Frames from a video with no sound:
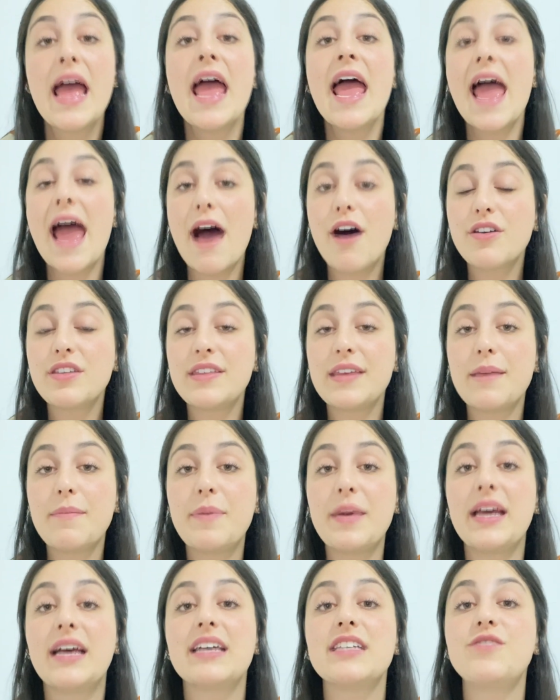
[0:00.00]
Healthy
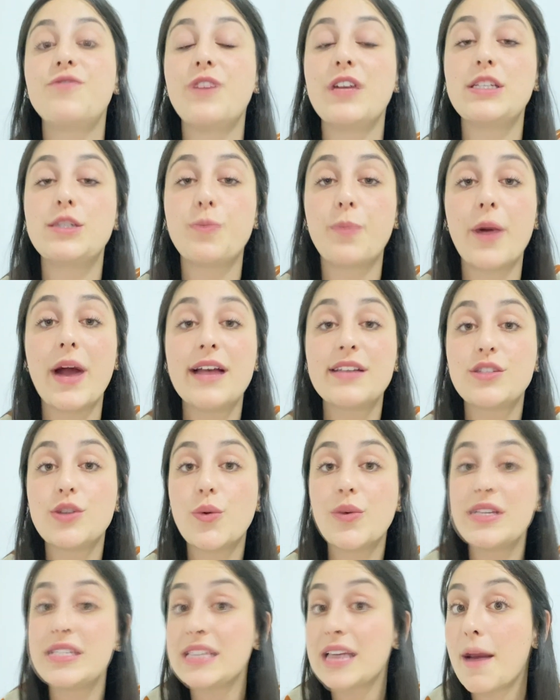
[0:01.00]
because
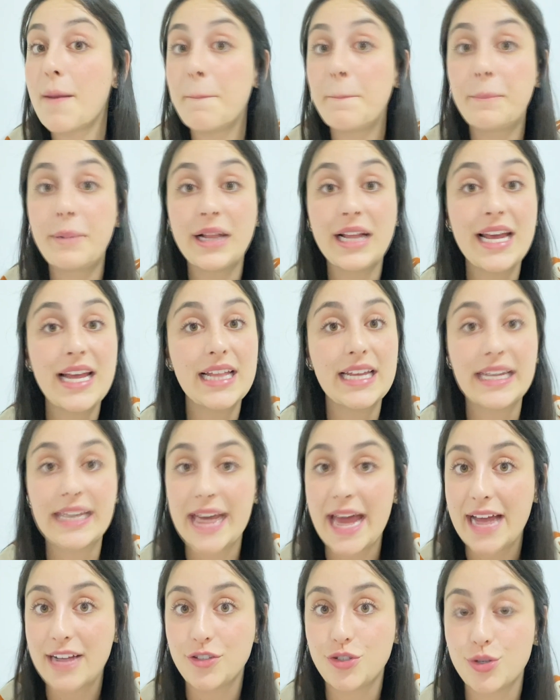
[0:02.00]
FitSpresso is completely
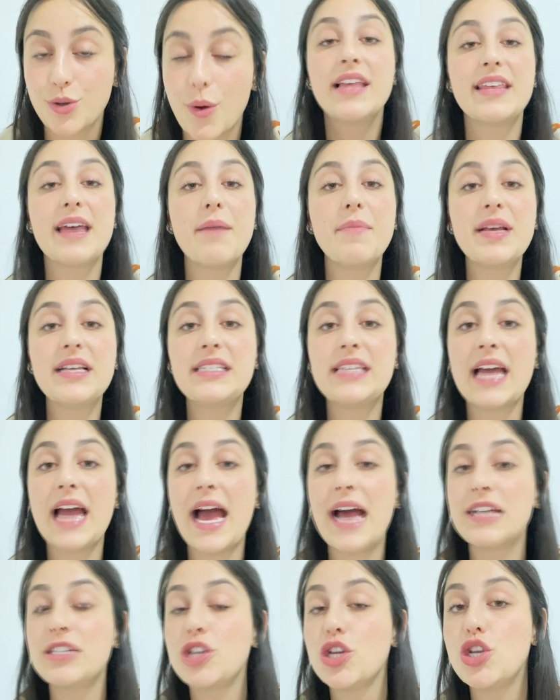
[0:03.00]
natural. That means it
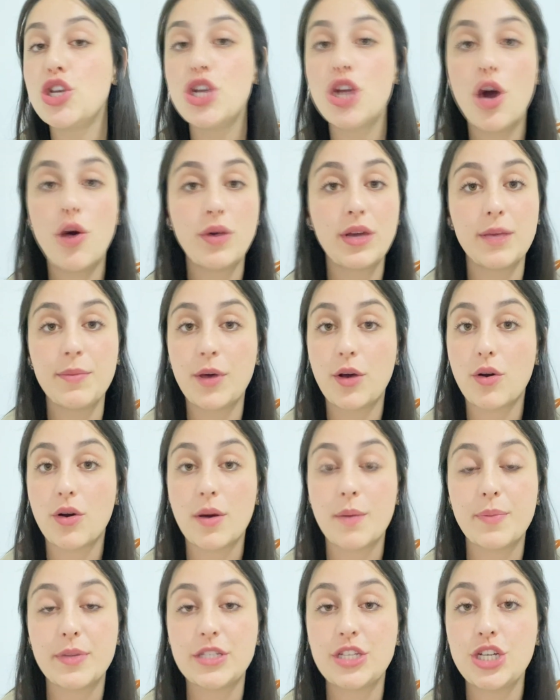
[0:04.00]
has no chemical
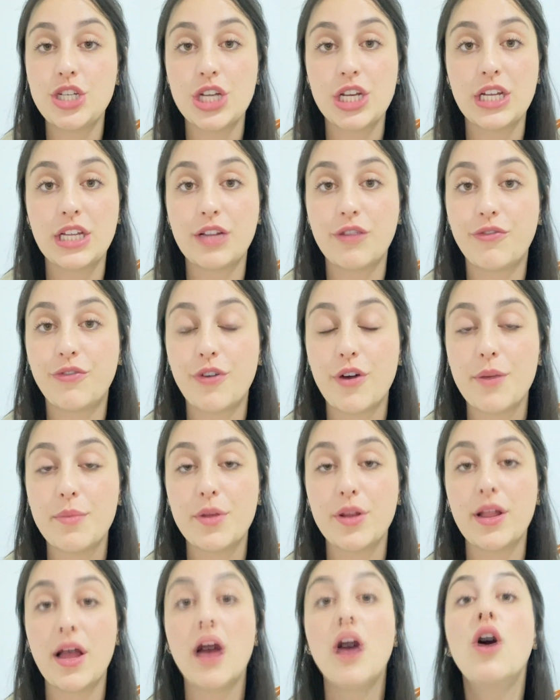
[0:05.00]
composition in the
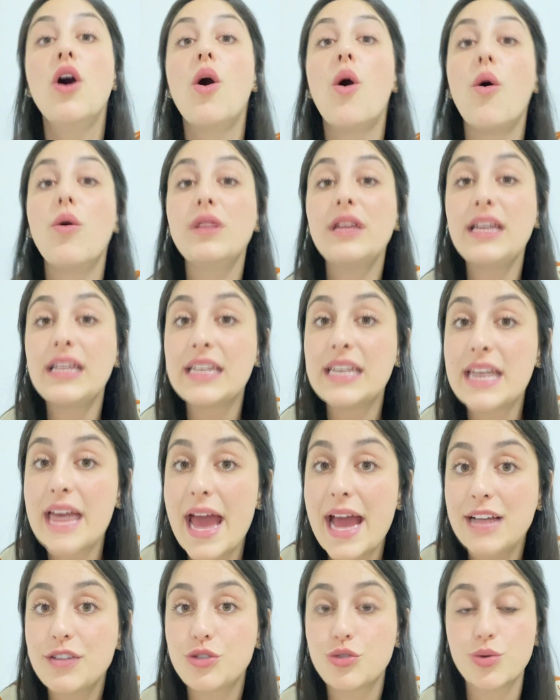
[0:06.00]
formula, only
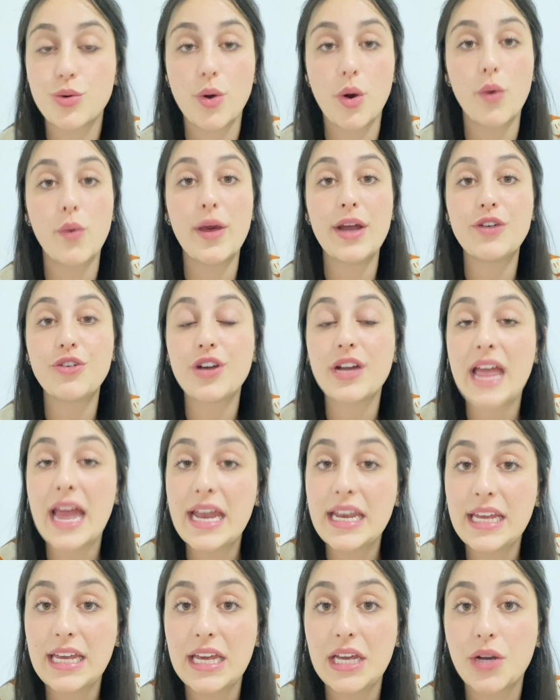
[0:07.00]
natural and
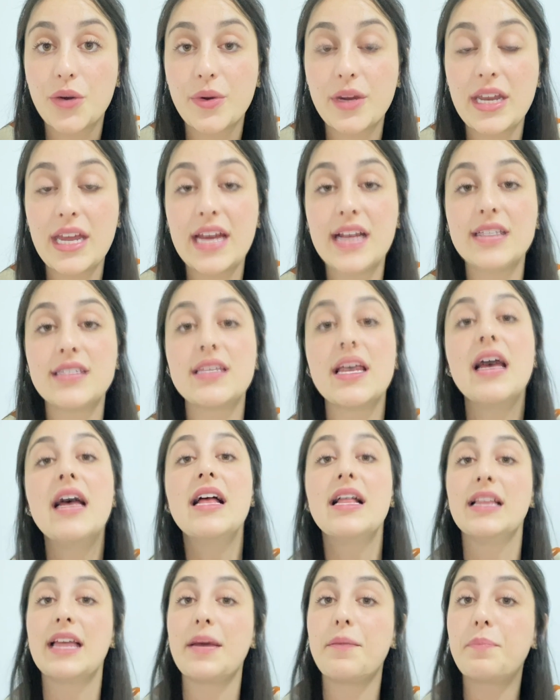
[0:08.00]
organic ingredients
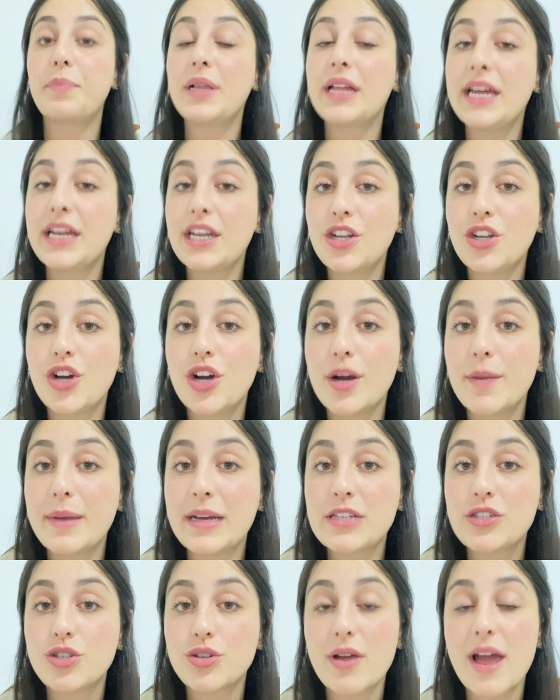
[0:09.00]
like plant and herb
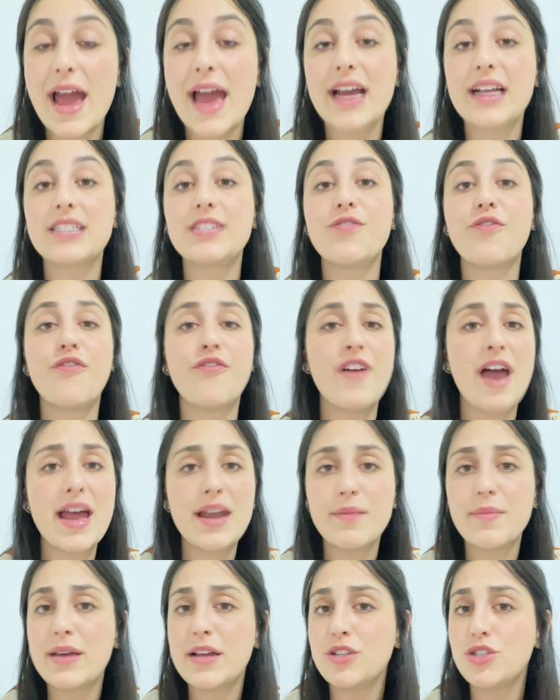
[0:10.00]
extracts,
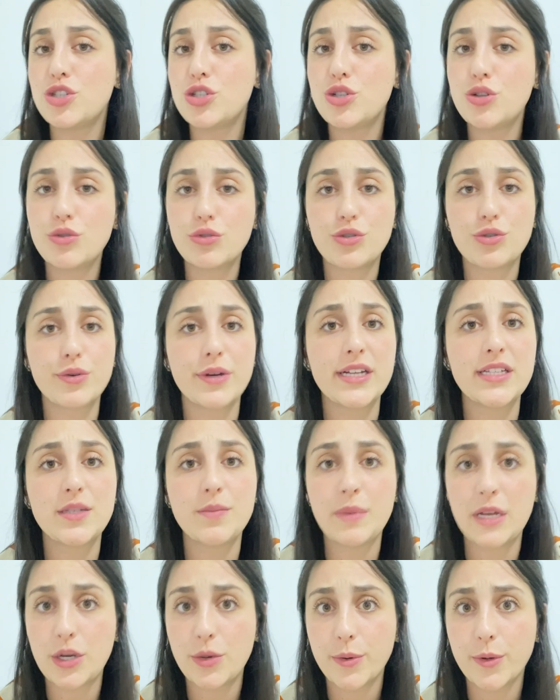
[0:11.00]
vitamins, nutrients,
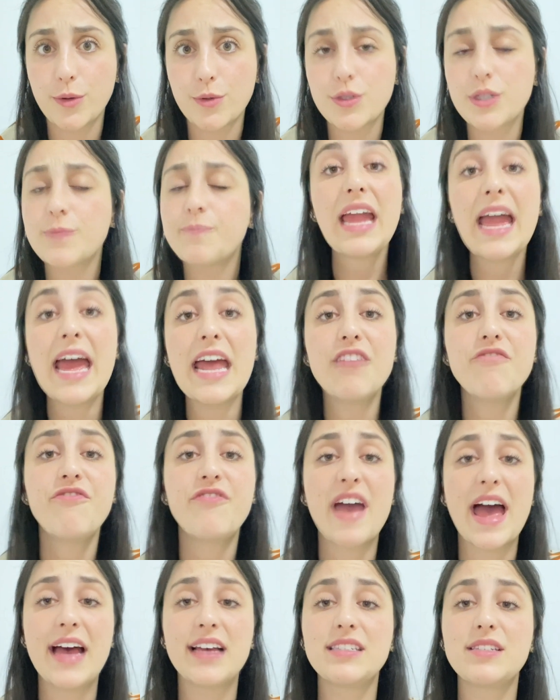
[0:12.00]
minerals, and
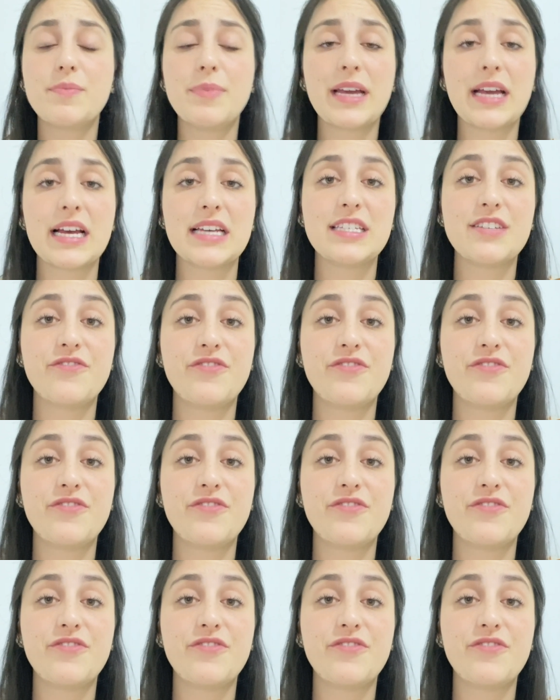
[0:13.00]
fast because the